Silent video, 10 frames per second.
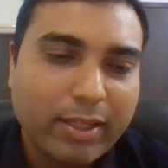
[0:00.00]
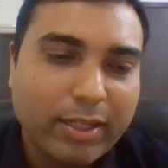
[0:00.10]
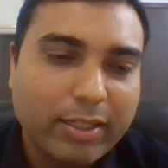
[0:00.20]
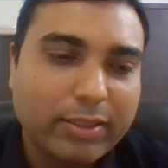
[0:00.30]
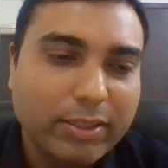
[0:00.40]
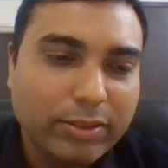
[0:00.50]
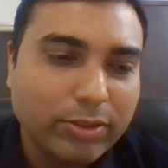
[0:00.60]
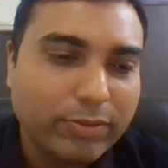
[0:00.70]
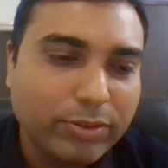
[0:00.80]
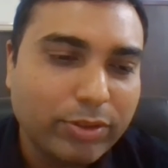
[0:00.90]
and each
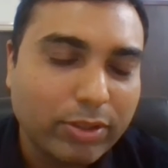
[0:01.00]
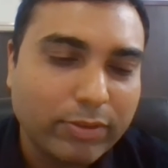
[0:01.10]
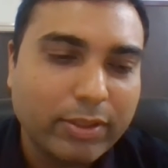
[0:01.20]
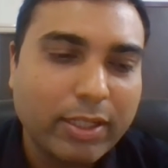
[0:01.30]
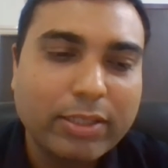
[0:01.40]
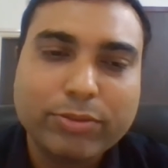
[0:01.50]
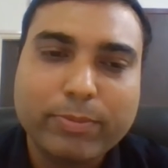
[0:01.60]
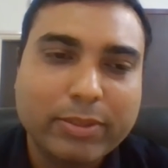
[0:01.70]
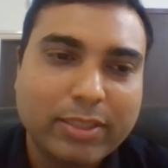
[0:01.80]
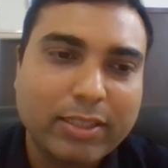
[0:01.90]
of the geography has to
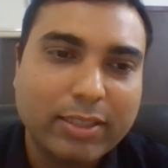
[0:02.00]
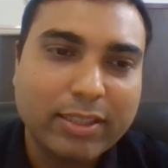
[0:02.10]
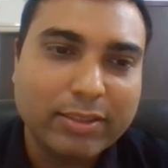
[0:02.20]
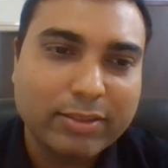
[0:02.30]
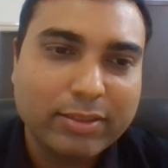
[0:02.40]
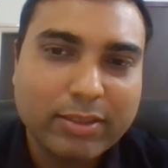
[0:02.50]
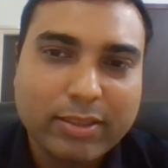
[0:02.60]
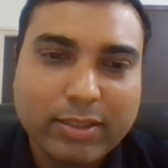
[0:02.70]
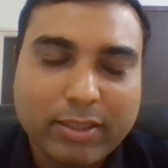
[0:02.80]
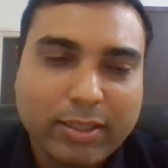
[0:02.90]
be standardized.
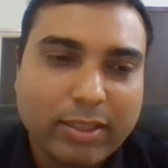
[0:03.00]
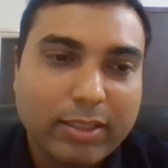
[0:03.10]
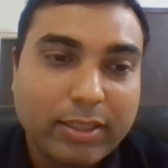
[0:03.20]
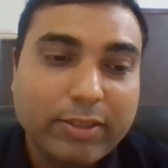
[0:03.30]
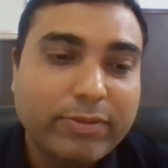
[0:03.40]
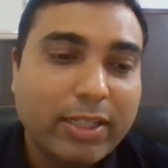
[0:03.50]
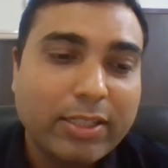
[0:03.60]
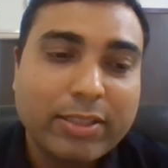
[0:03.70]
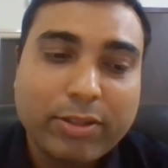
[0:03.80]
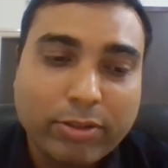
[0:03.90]
If there
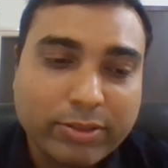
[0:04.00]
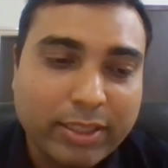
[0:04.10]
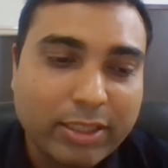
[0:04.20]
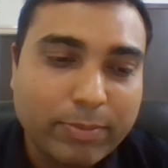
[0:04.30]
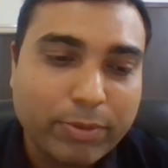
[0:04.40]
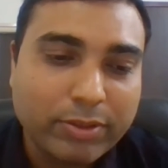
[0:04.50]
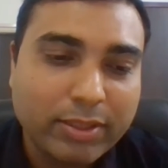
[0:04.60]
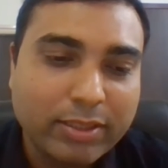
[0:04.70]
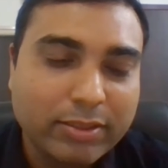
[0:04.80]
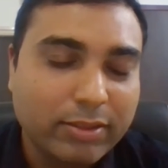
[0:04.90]
are non-standard
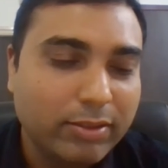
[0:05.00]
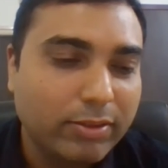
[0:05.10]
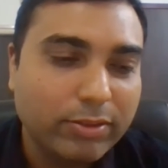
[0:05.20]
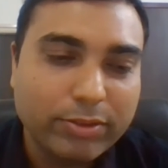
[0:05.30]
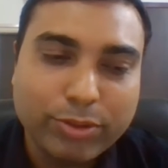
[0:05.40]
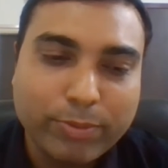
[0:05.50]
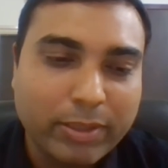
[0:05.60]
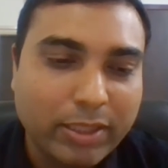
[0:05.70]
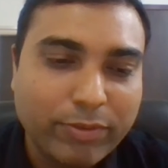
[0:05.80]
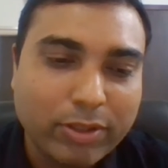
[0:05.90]
process, no
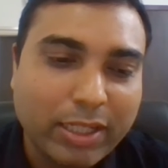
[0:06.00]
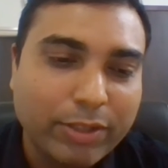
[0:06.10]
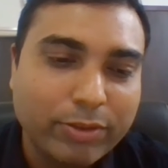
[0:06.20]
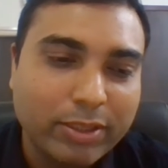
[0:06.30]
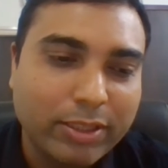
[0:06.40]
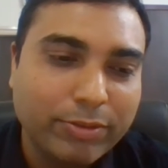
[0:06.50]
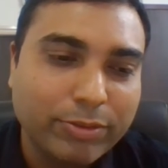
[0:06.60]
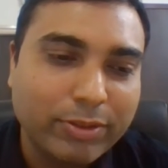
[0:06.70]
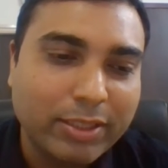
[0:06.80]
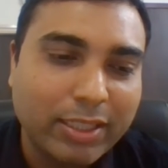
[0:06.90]
matter what IoT gives
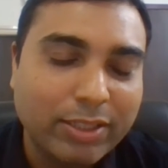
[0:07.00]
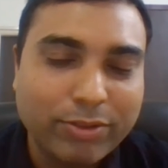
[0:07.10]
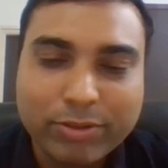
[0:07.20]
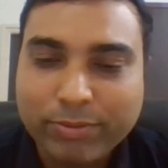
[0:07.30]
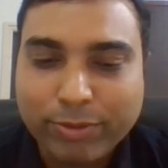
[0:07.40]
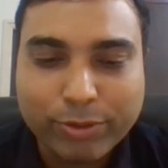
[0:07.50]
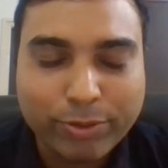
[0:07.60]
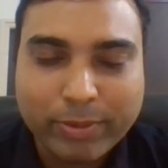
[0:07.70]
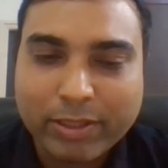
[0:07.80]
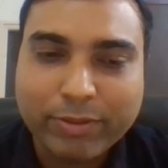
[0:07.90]
you data, no
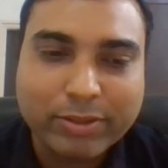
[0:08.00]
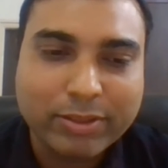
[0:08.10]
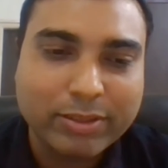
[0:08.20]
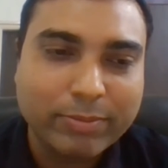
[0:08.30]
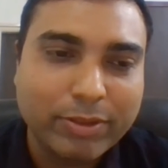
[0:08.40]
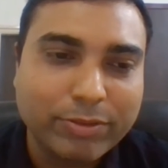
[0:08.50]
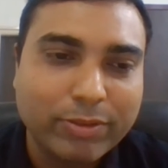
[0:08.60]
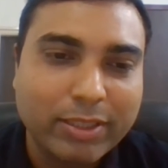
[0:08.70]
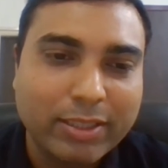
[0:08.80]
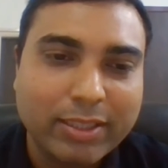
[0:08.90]
matter what system gives you
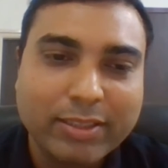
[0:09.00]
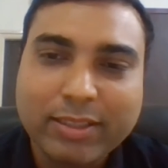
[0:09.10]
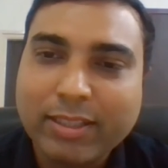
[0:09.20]
data,